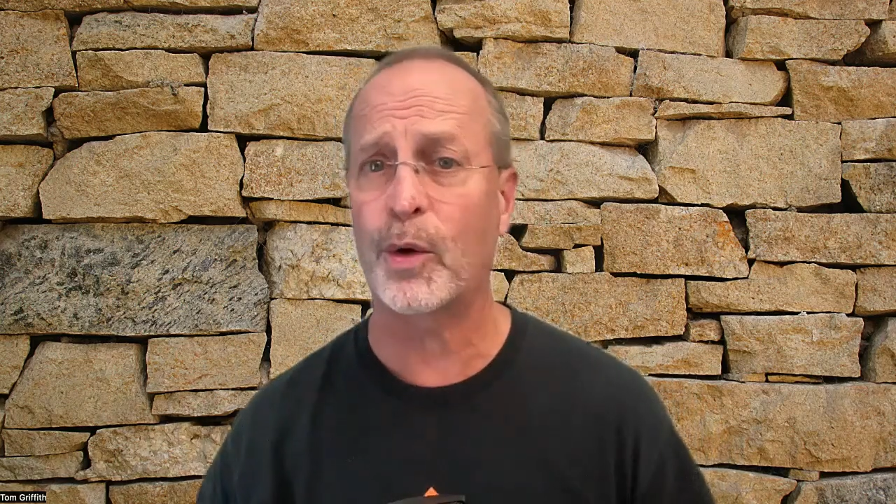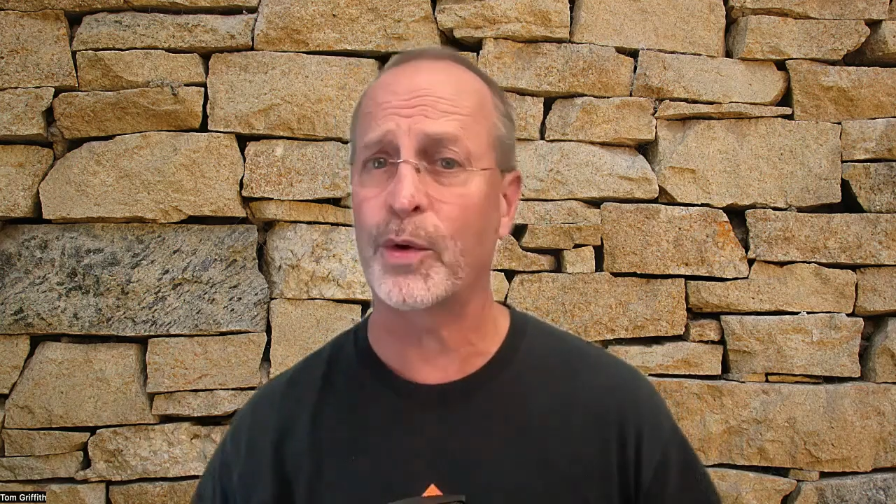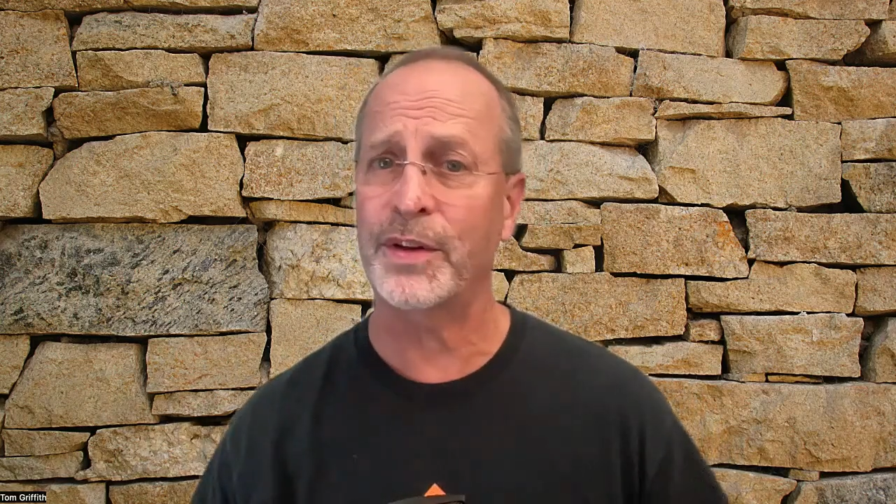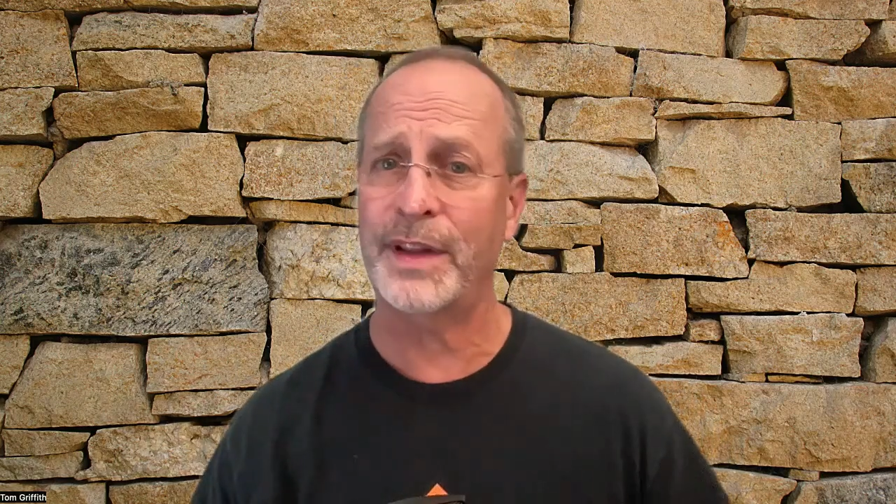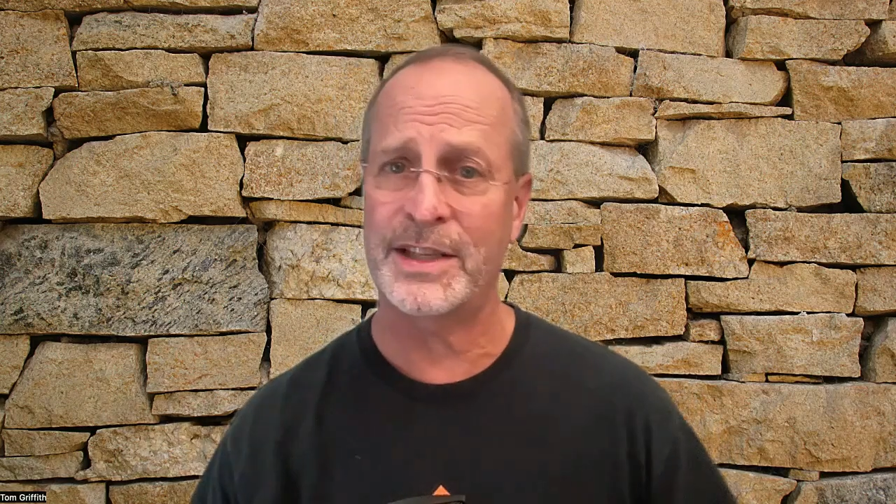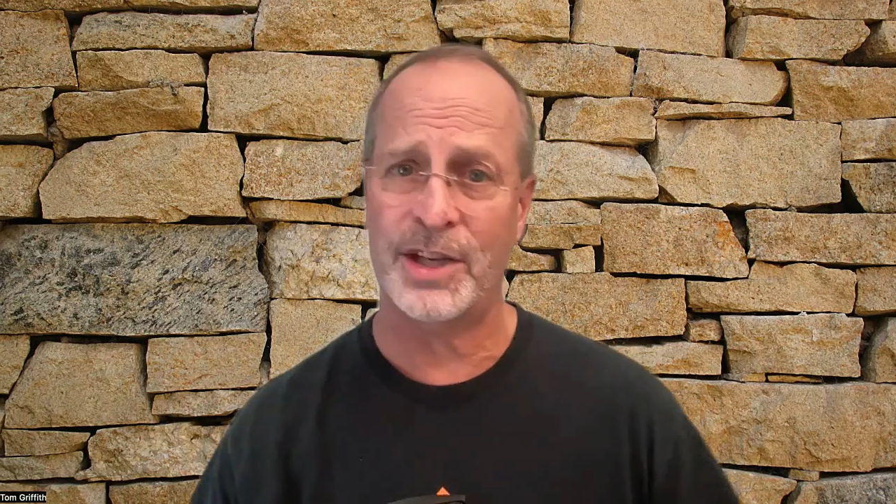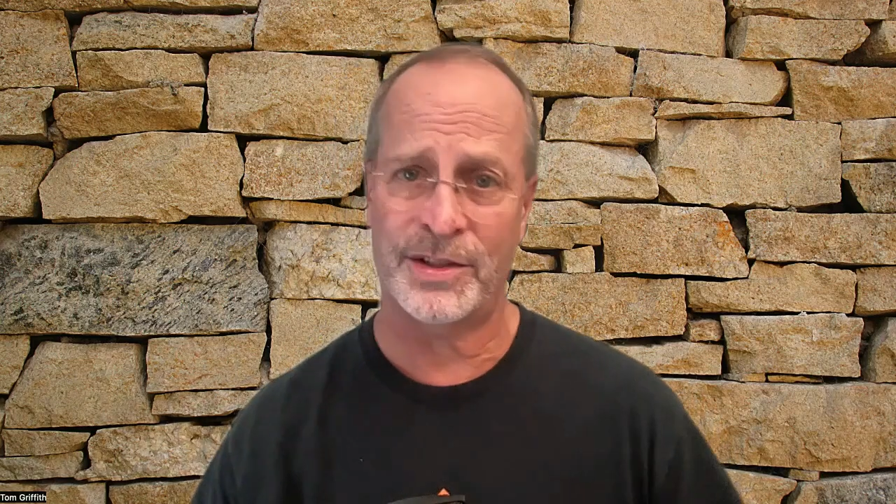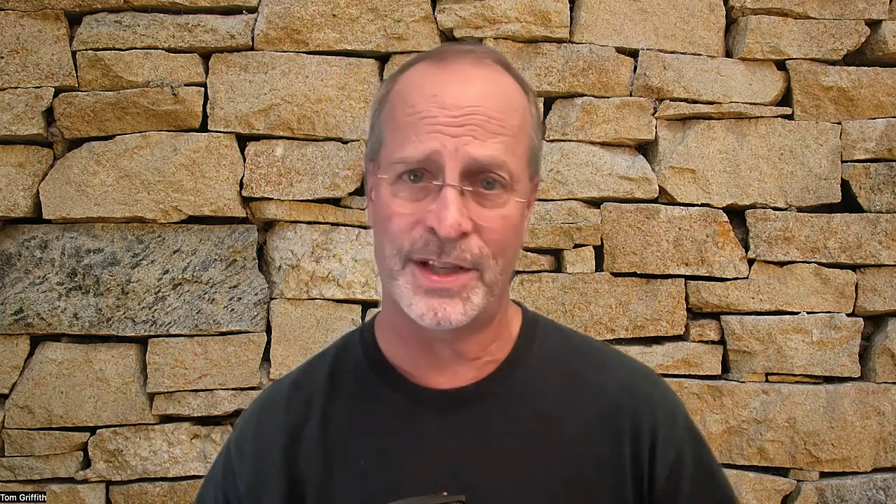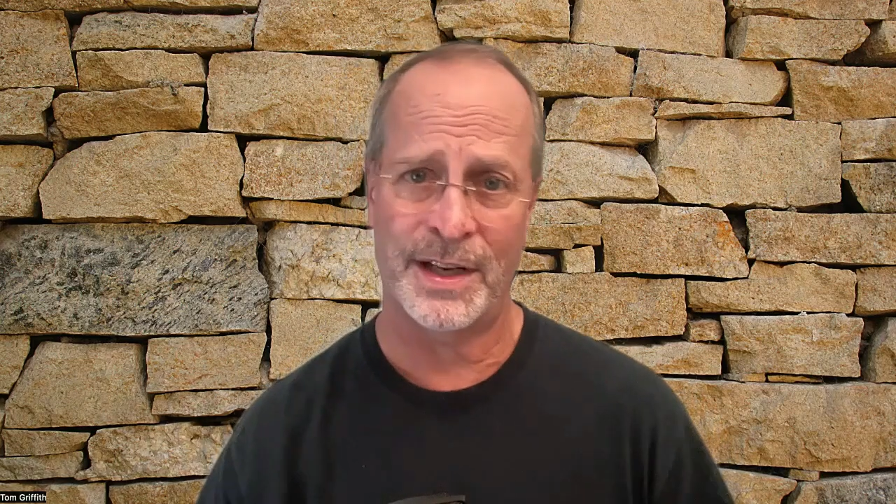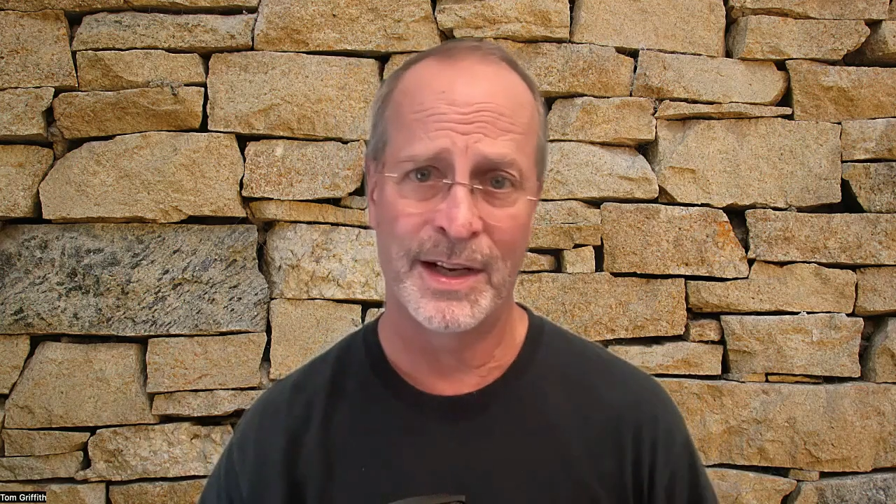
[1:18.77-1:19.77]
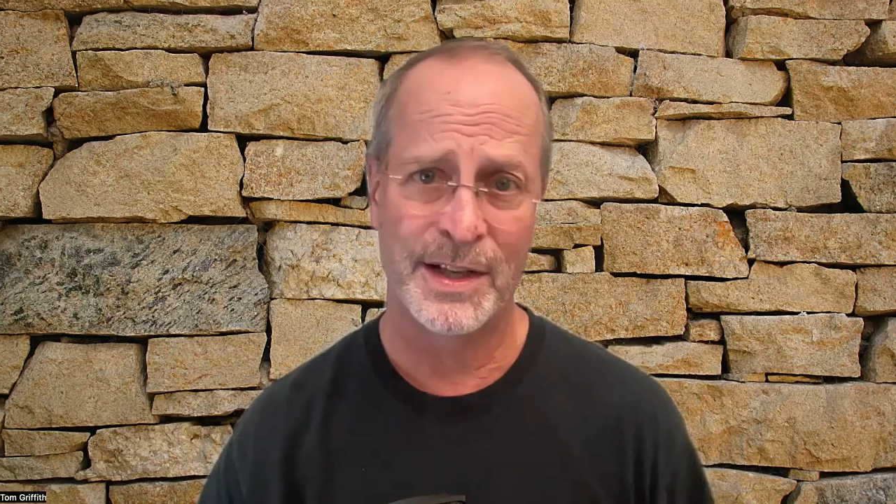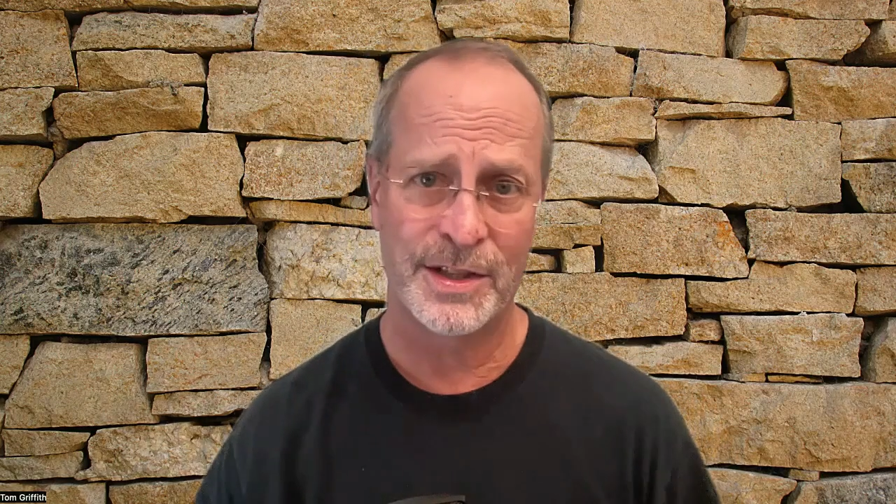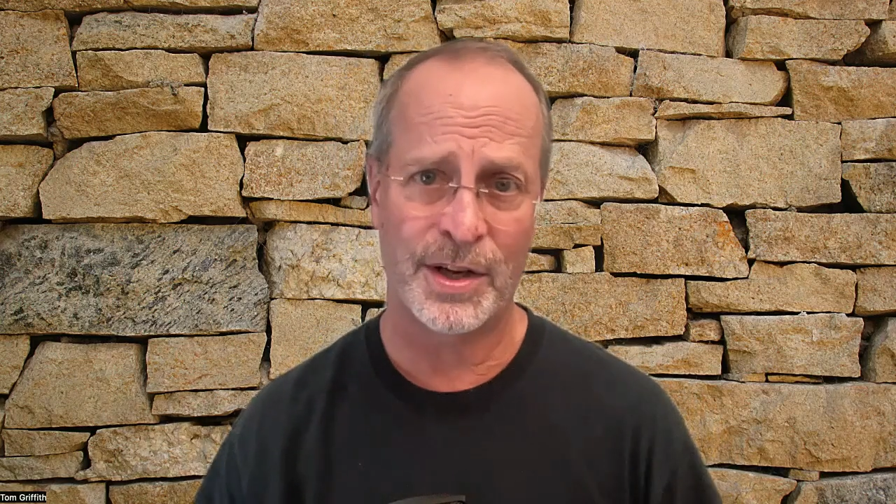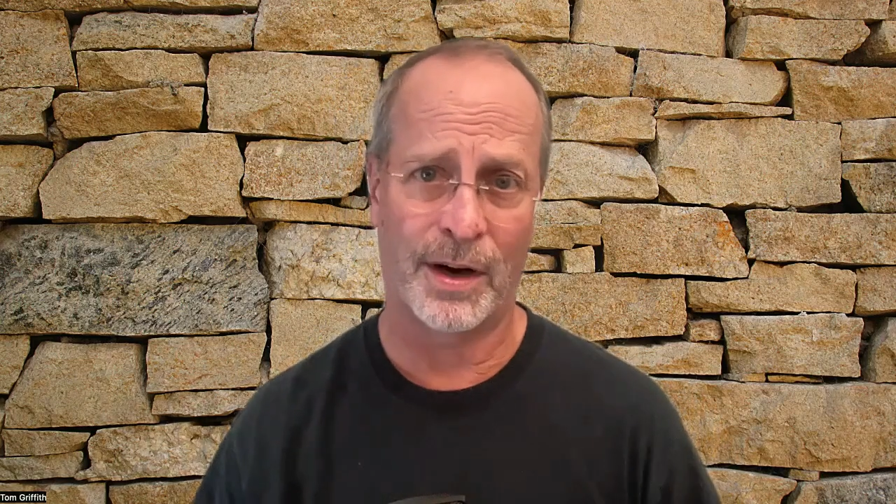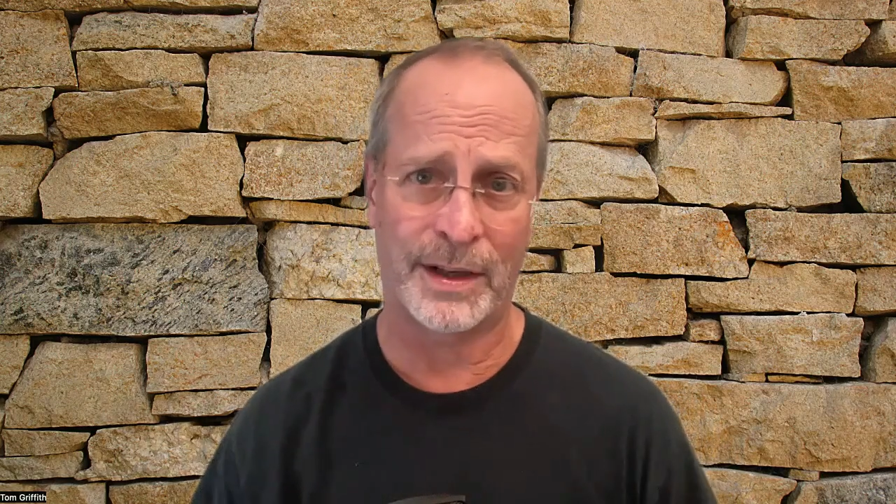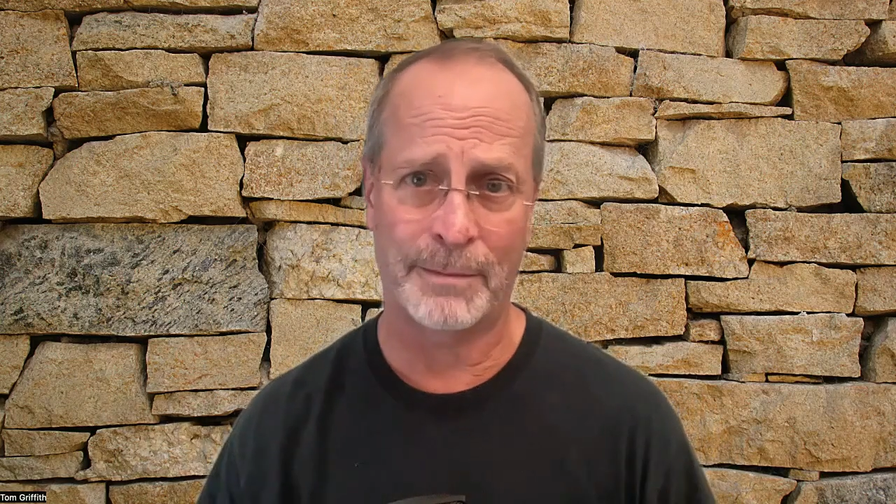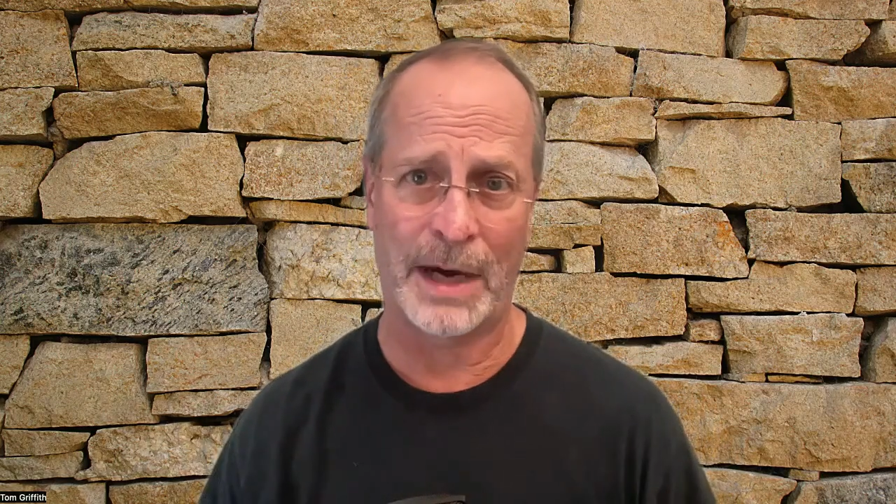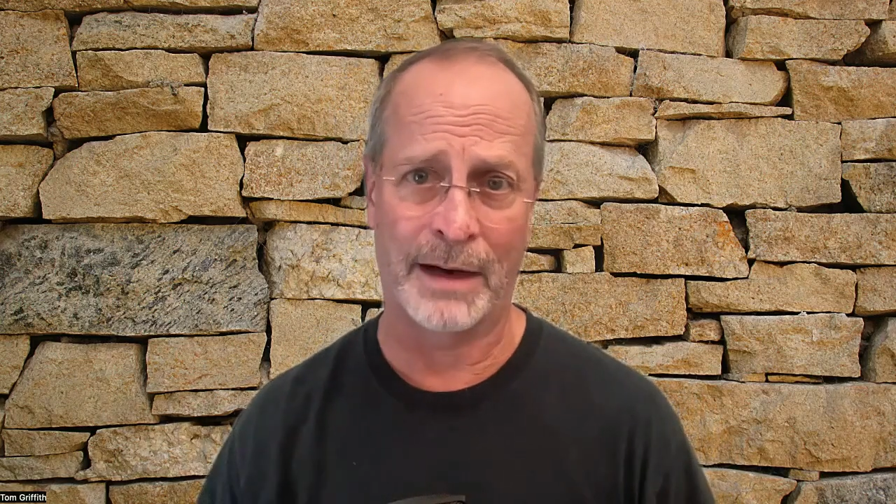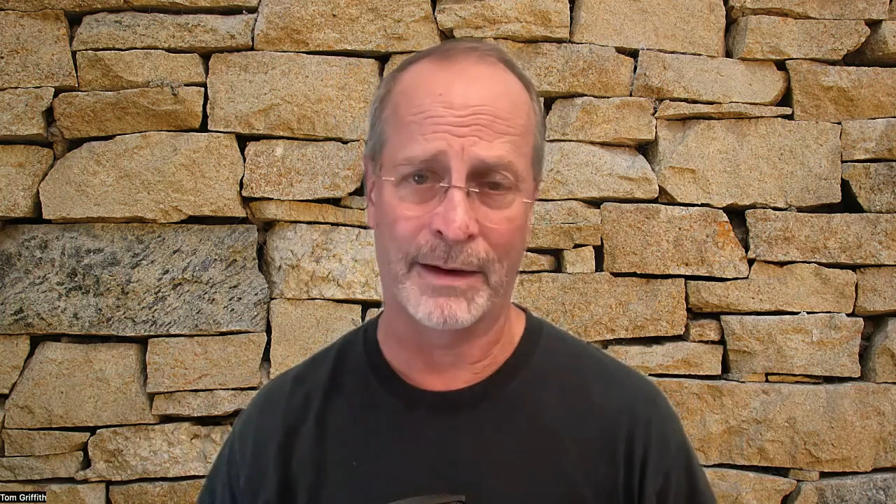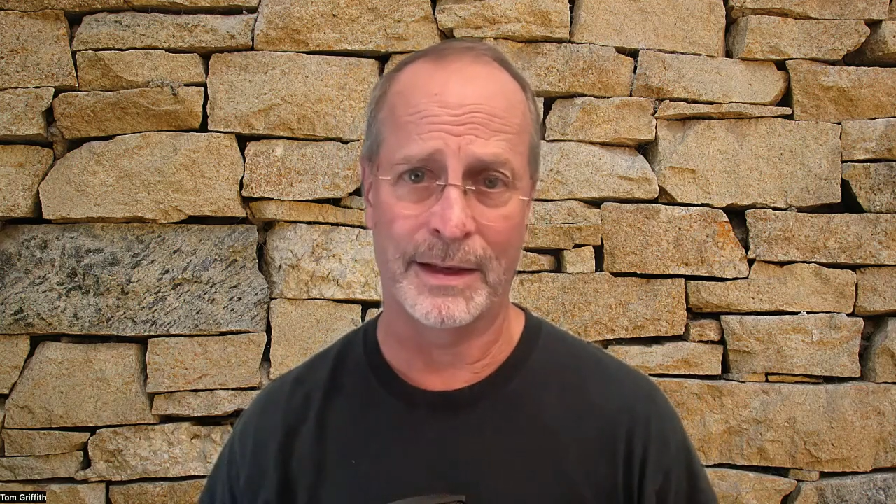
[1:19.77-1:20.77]
or do they just talk
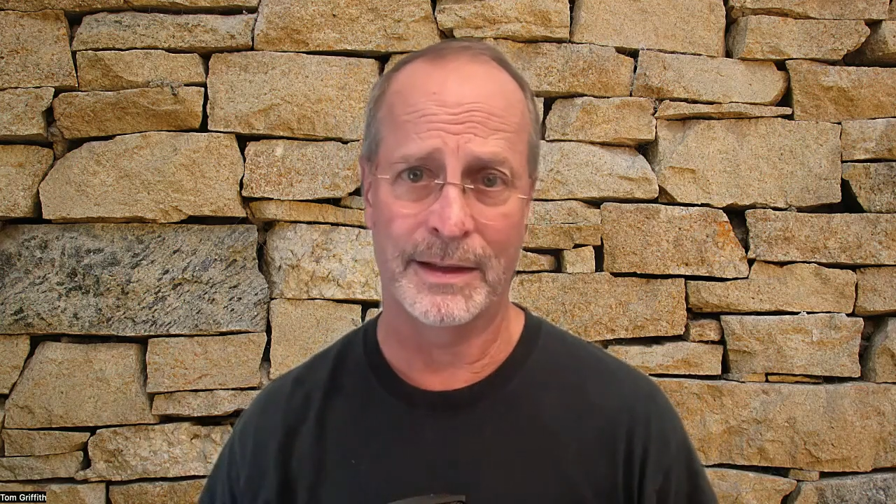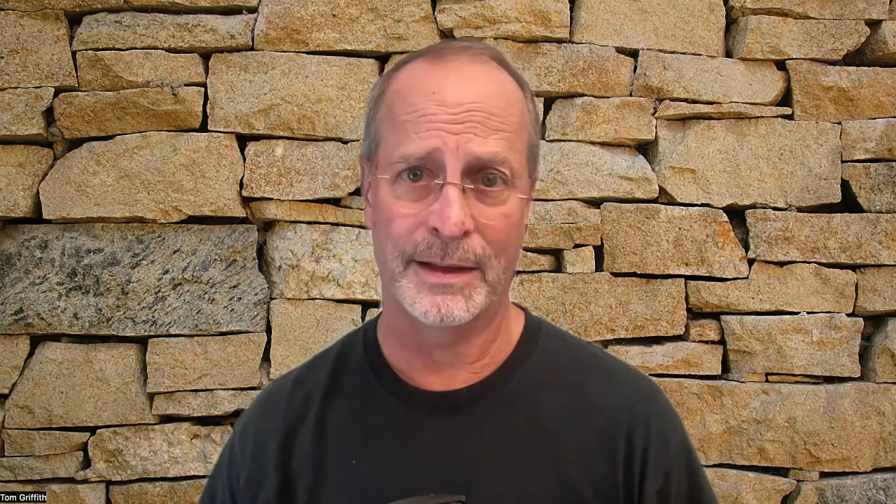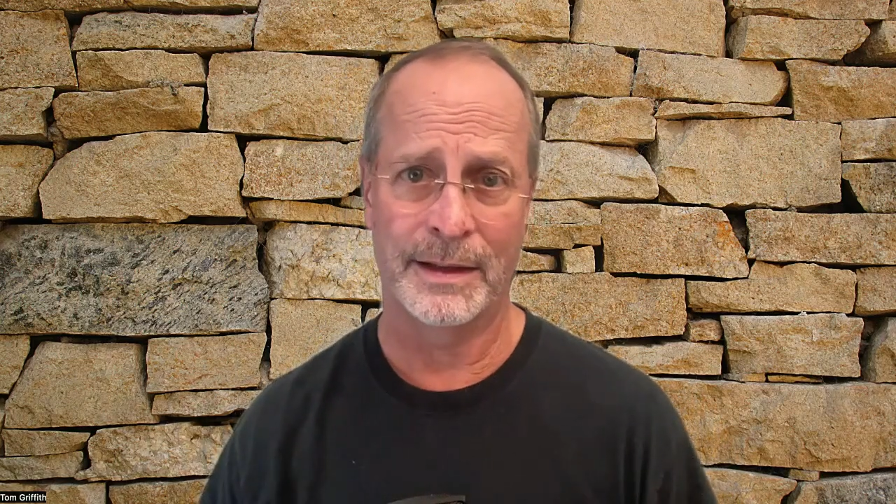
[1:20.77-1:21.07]
about it?